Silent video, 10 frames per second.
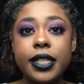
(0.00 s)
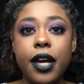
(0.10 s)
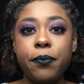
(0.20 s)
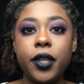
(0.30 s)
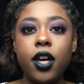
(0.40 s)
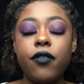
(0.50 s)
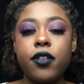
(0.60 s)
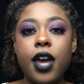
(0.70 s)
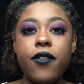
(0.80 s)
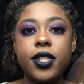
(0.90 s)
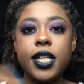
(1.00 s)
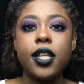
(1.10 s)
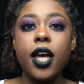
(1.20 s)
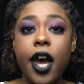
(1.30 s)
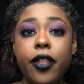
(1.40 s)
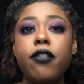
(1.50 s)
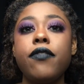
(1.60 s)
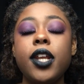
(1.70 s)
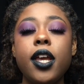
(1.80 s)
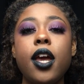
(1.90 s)
down below if you haven't seen the other
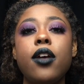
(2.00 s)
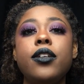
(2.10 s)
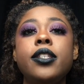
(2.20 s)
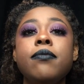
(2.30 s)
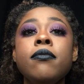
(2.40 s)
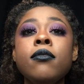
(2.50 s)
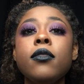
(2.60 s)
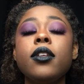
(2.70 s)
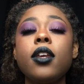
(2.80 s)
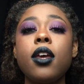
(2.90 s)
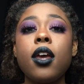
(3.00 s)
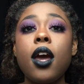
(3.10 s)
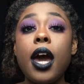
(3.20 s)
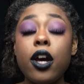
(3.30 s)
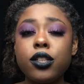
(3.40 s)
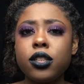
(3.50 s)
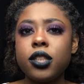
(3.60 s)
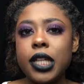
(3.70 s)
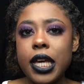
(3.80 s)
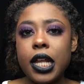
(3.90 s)
videos. I also
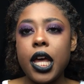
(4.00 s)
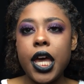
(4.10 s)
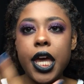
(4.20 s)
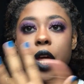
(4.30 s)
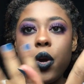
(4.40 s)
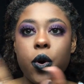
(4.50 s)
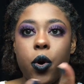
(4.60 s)
did a